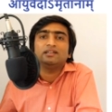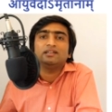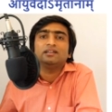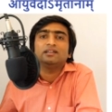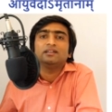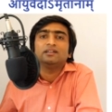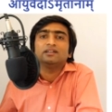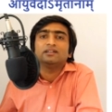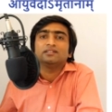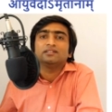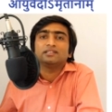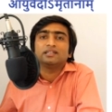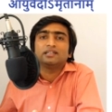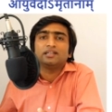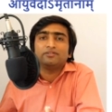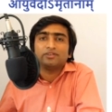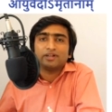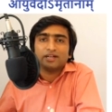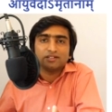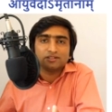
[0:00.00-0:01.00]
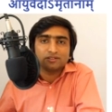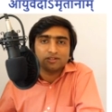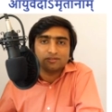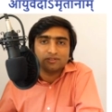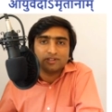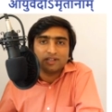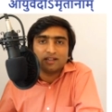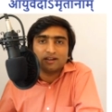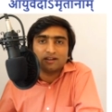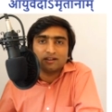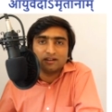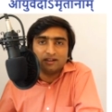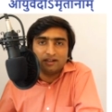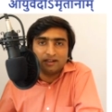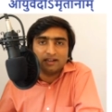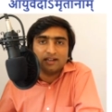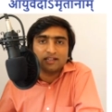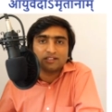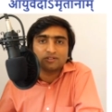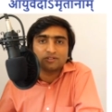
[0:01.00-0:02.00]
the significance of their
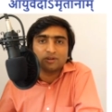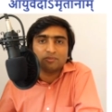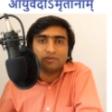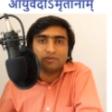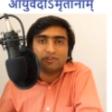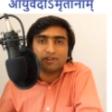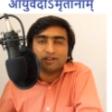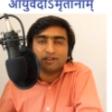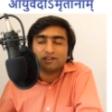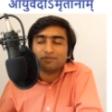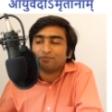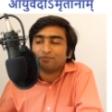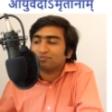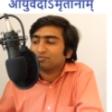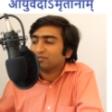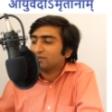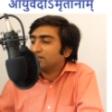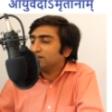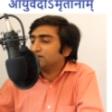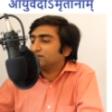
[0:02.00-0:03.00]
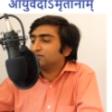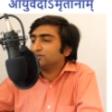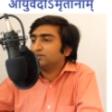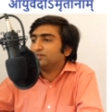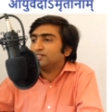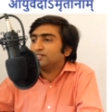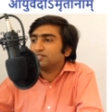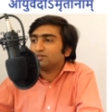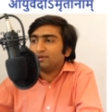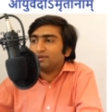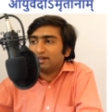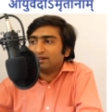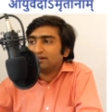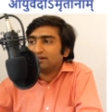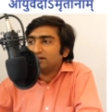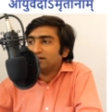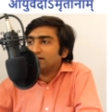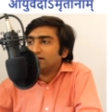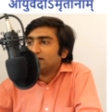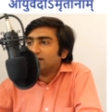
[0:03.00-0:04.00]
intellectual power. So in this way.
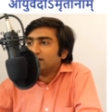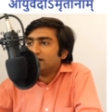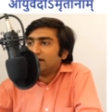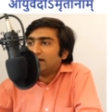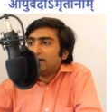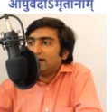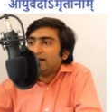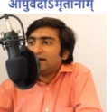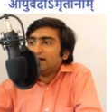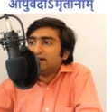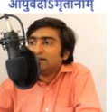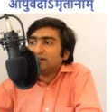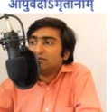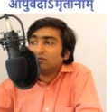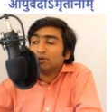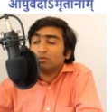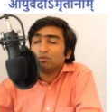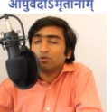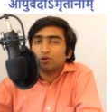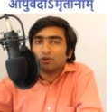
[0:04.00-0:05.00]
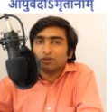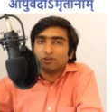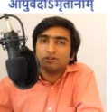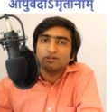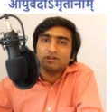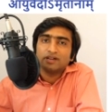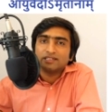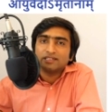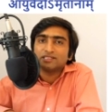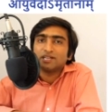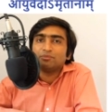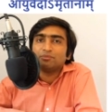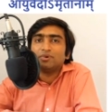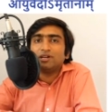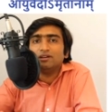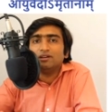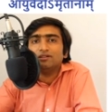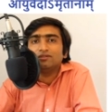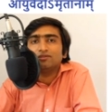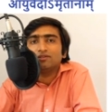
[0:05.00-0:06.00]
And one more
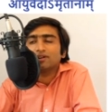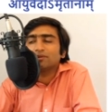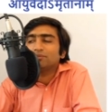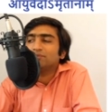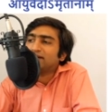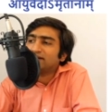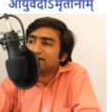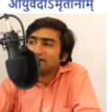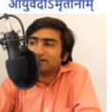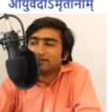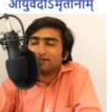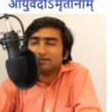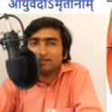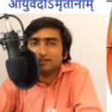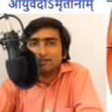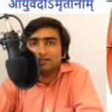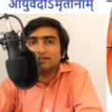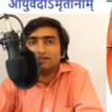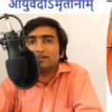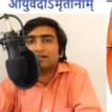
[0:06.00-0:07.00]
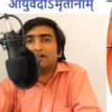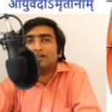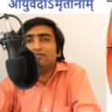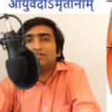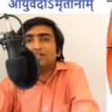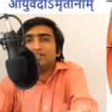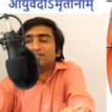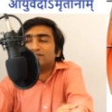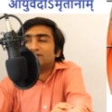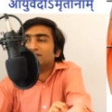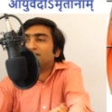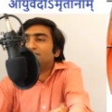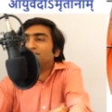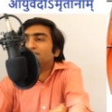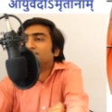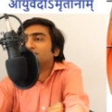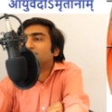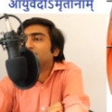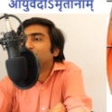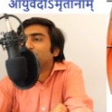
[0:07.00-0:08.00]
example for better uh, convince,
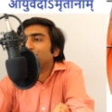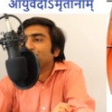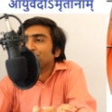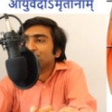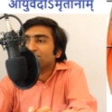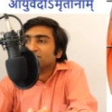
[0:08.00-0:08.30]
convincing.